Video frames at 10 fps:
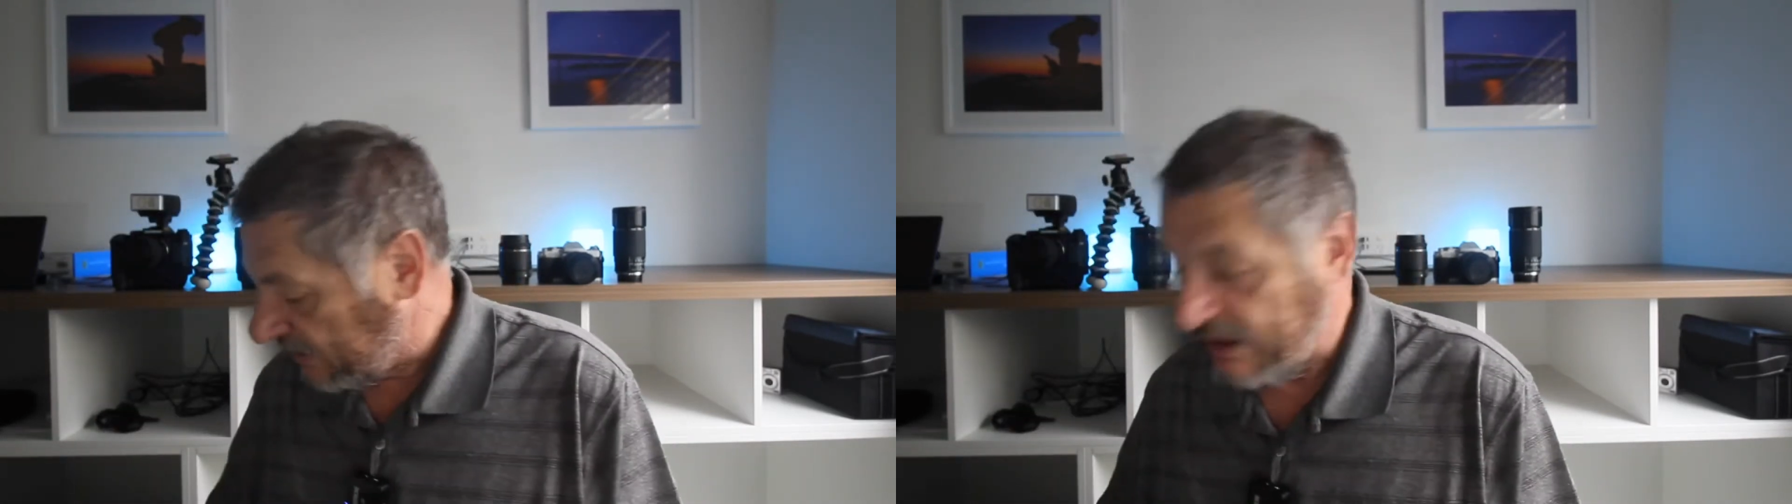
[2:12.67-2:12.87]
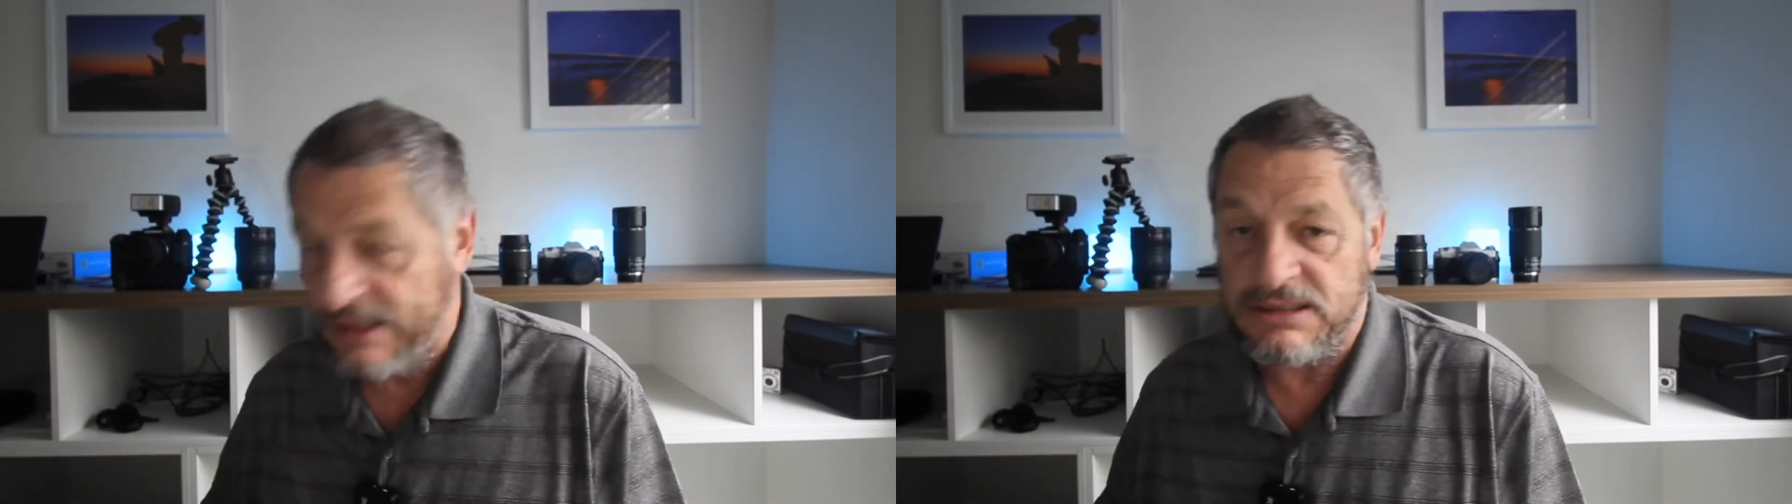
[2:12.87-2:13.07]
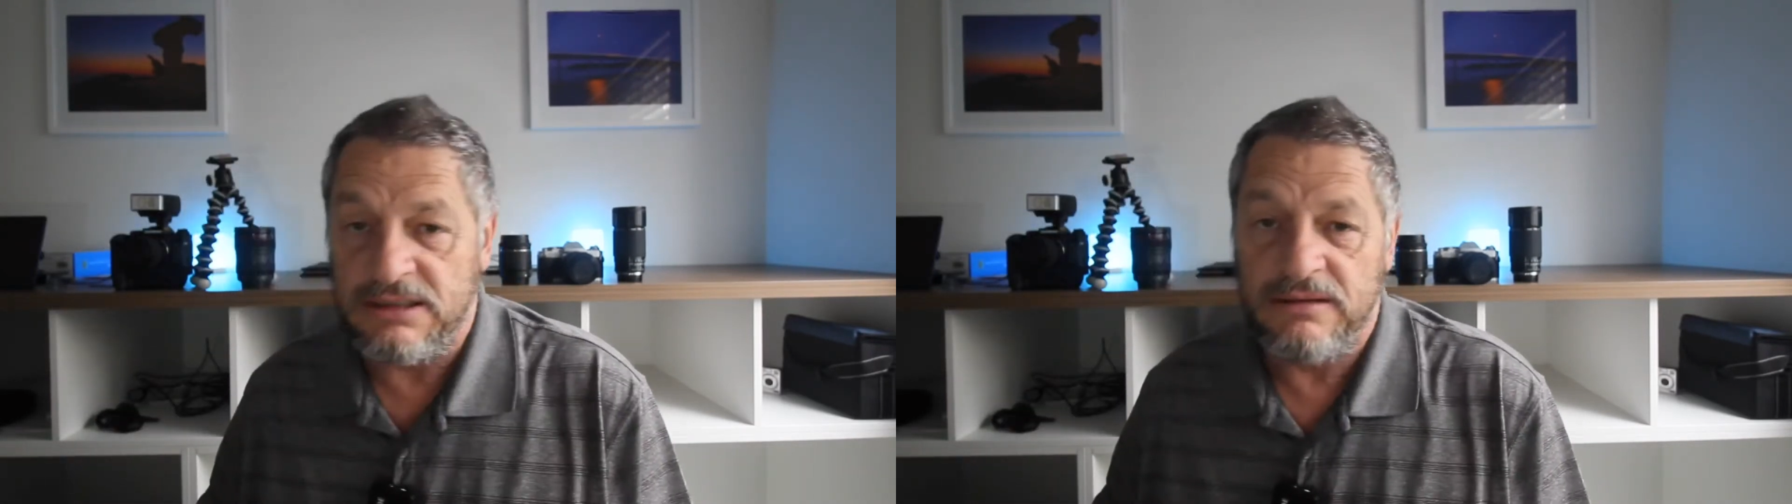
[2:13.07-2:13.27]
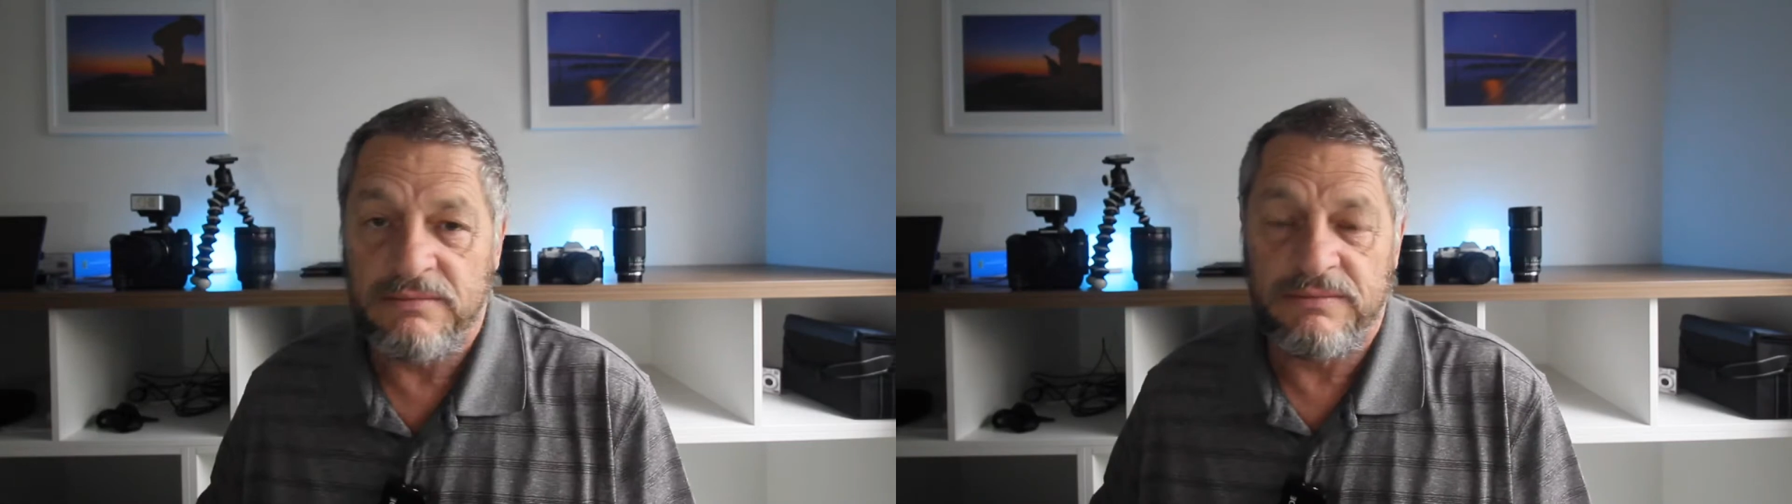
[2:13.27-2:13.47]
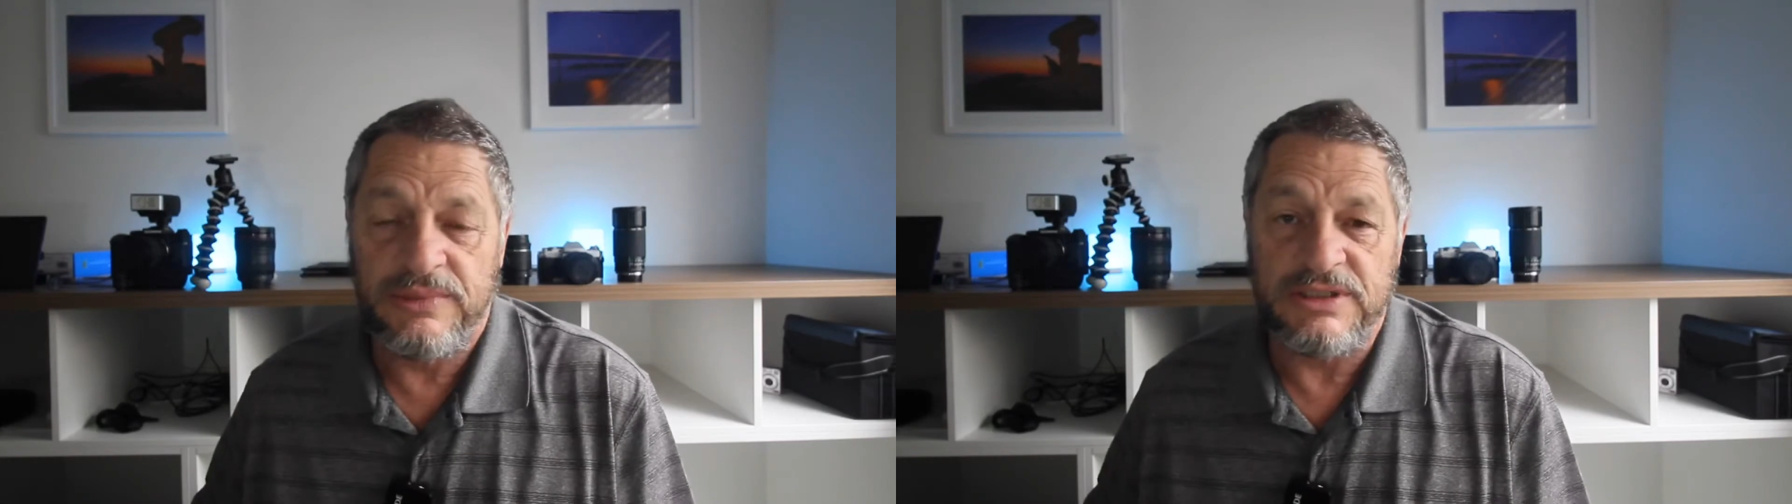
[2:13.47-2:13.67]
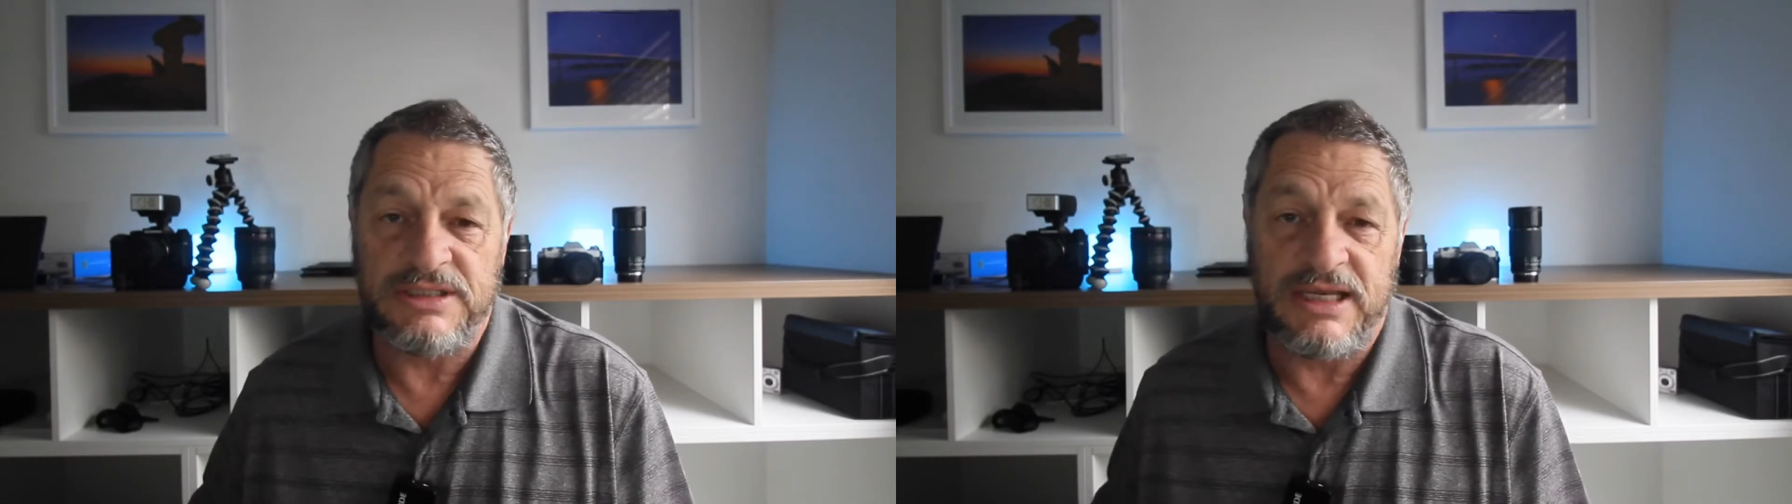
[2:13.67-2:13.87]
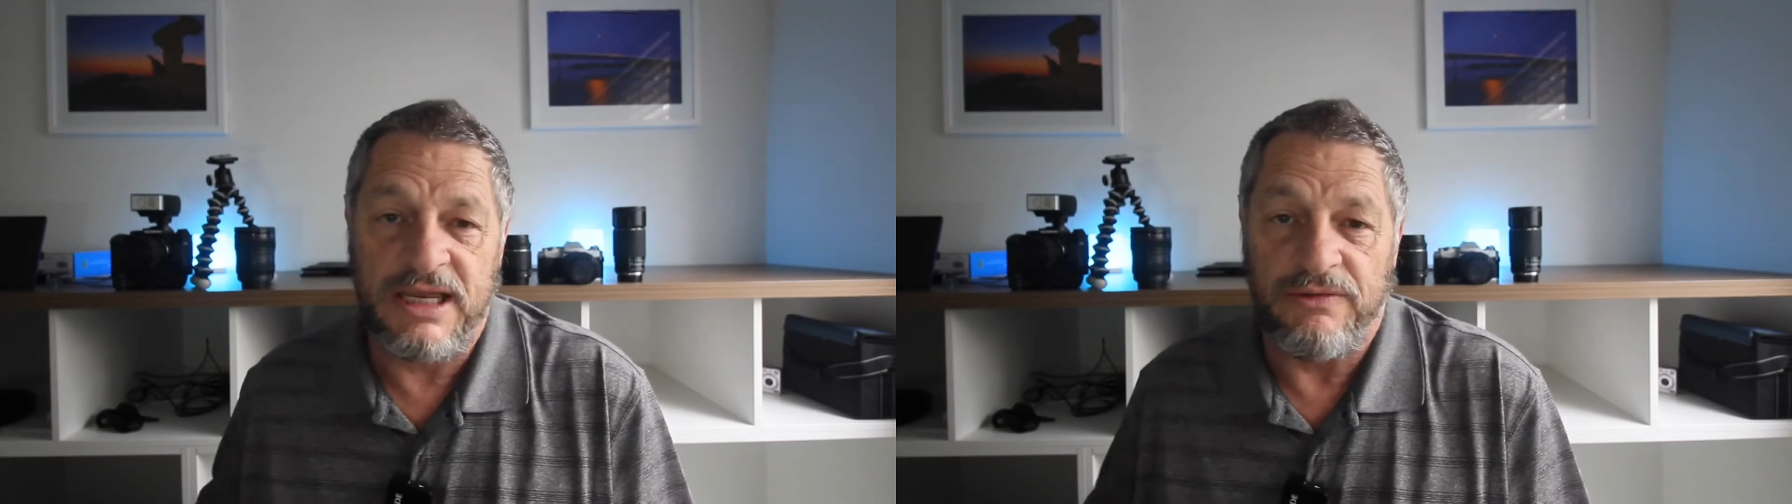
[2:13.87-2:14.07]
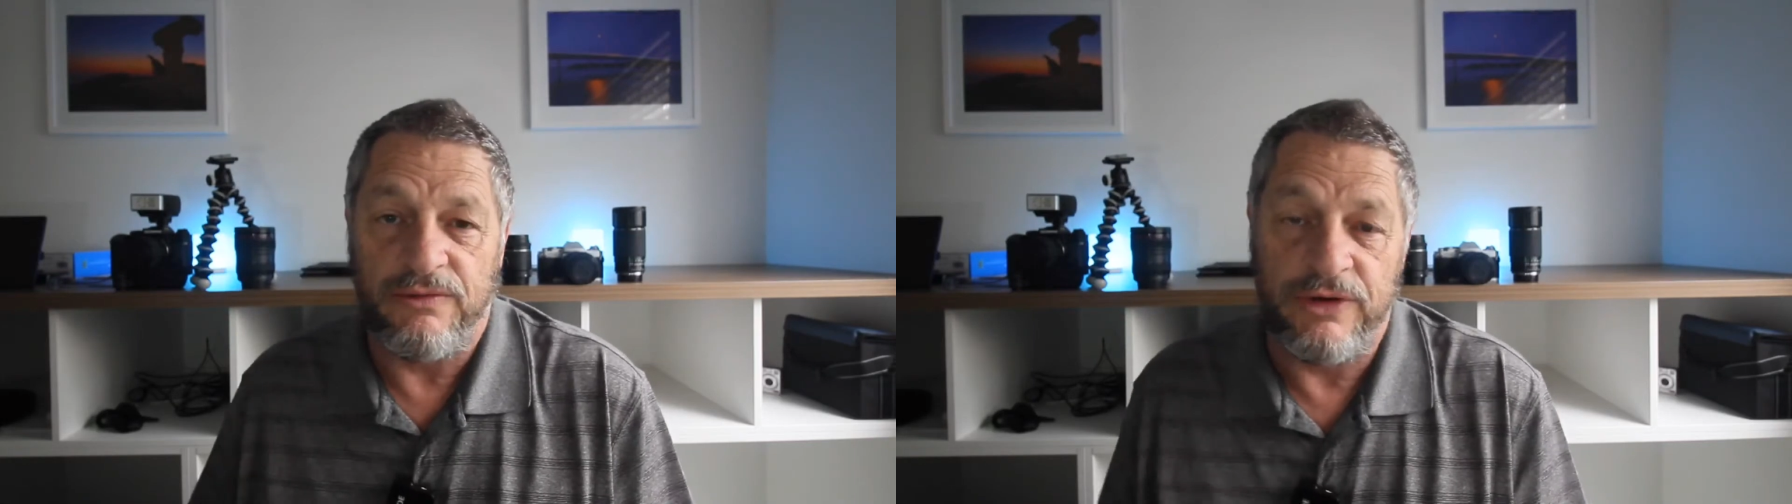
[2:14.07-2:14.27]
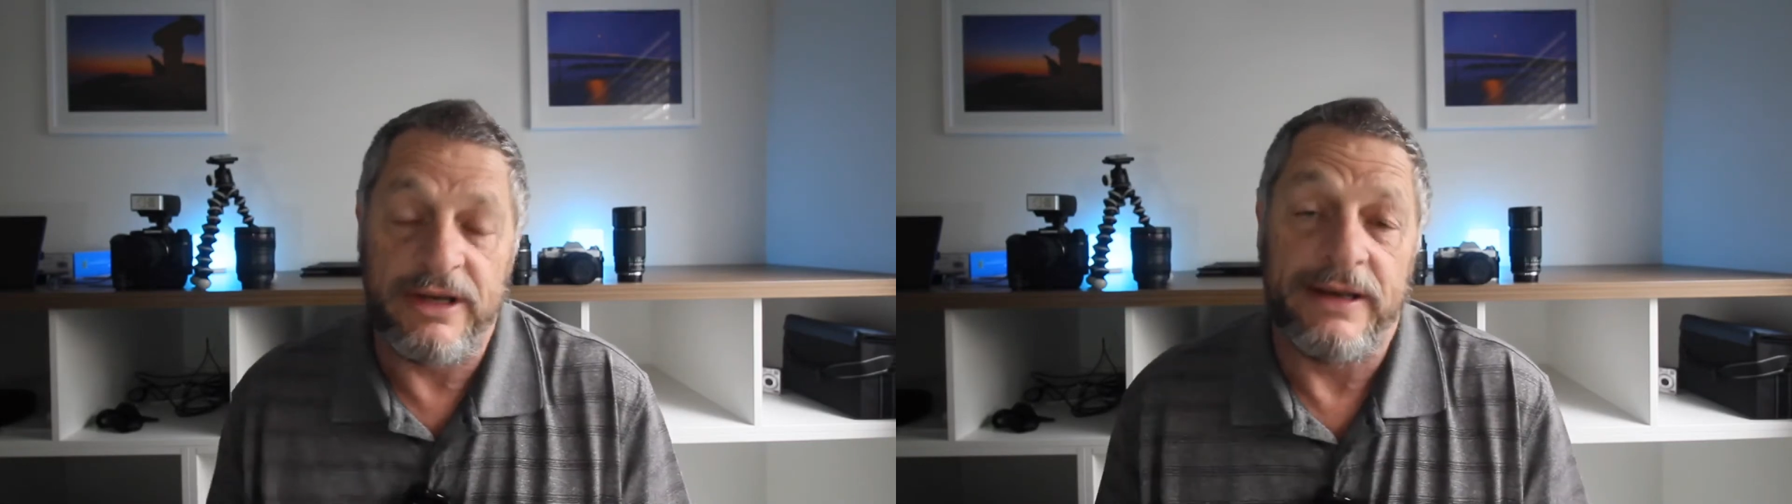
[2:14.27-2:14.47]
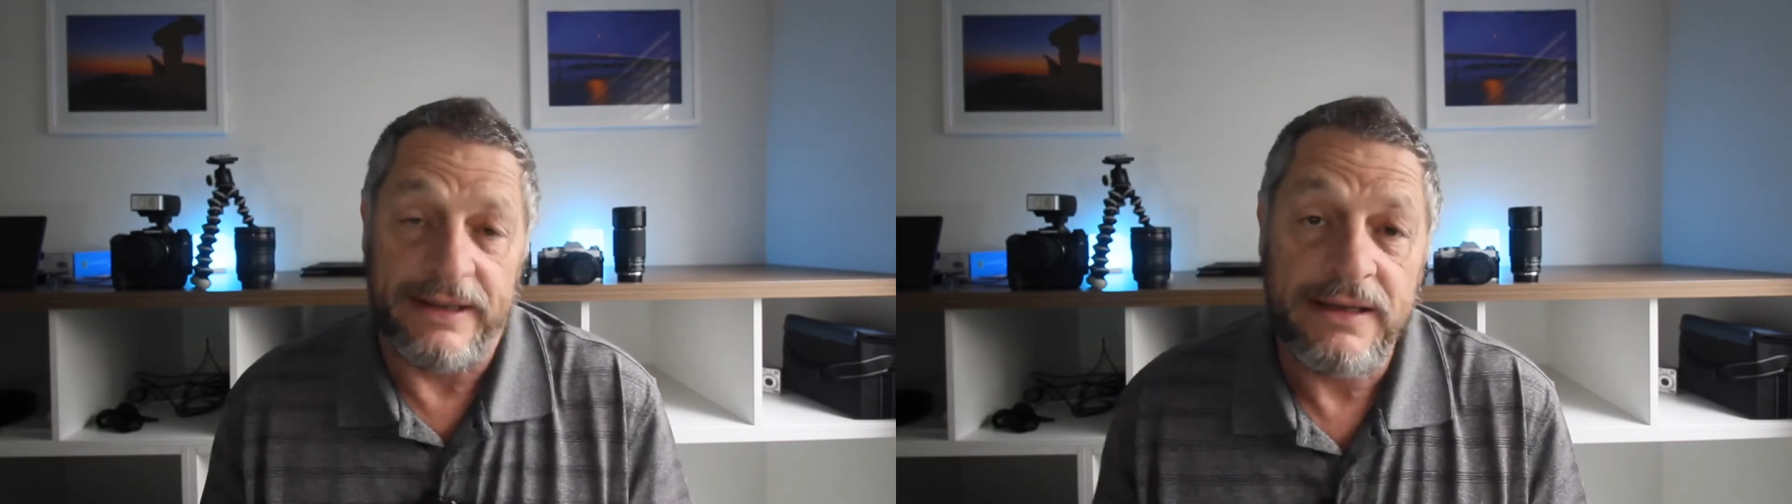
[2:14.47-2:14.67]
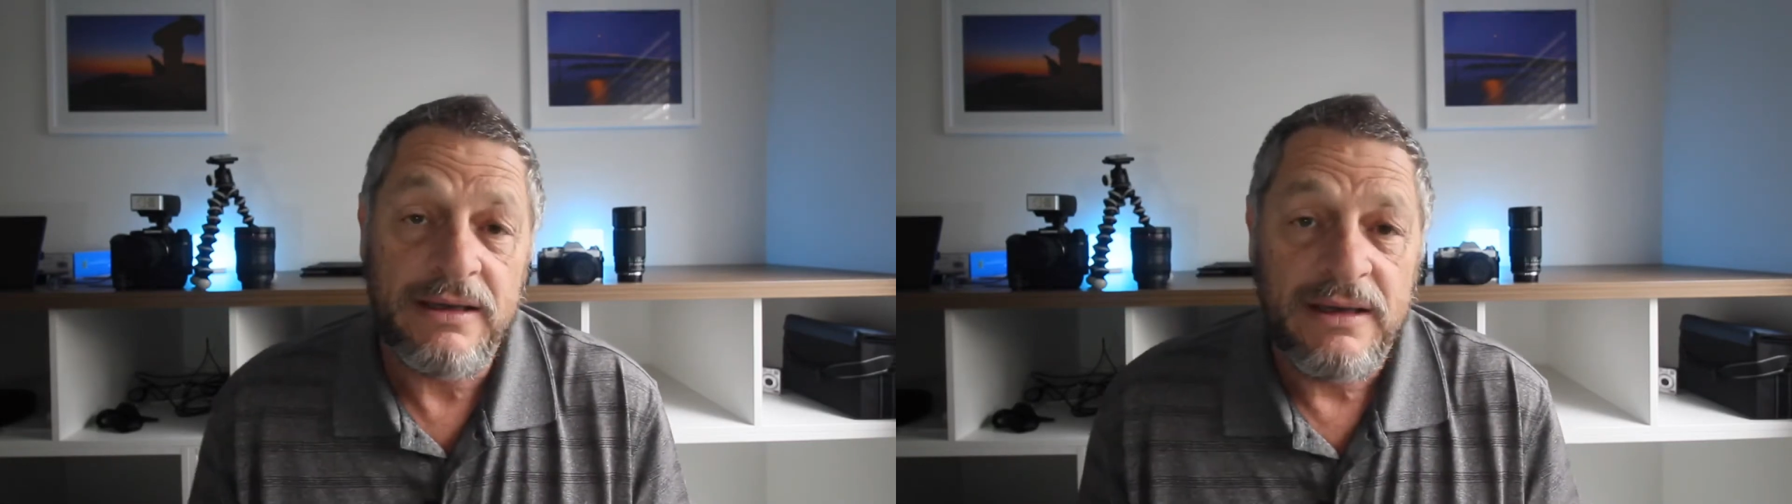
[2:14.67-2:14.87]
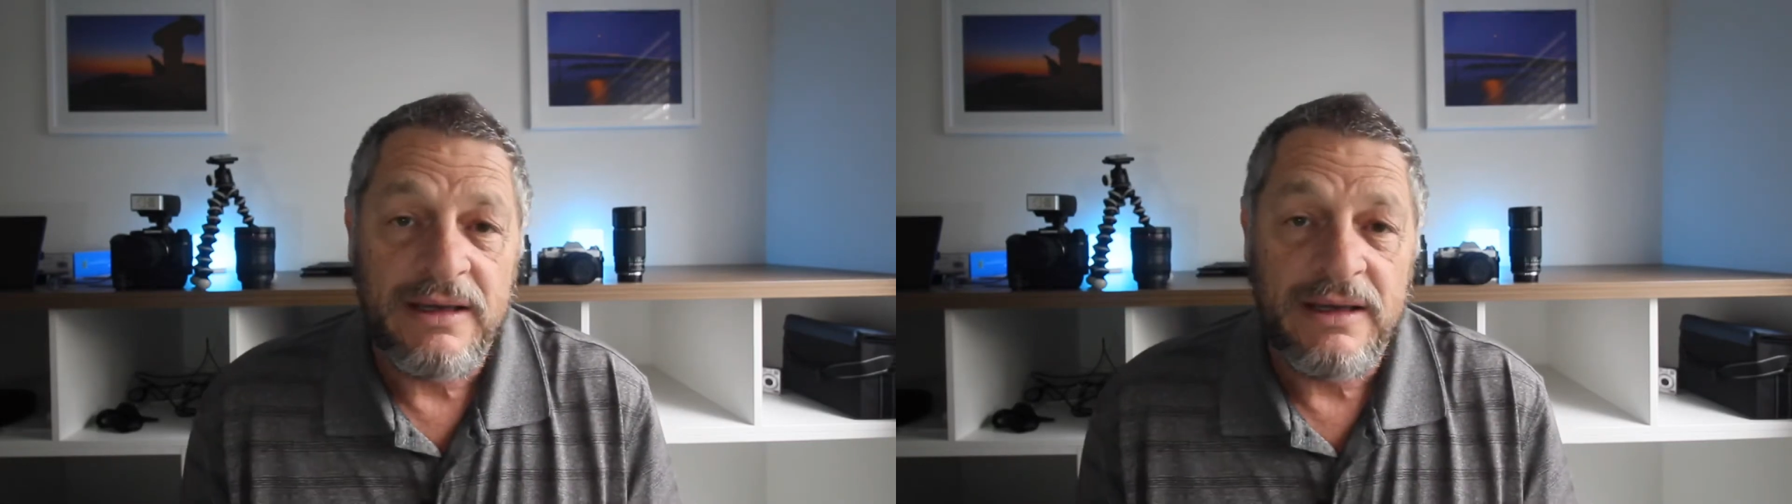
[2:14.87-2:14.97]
next piece of kit really,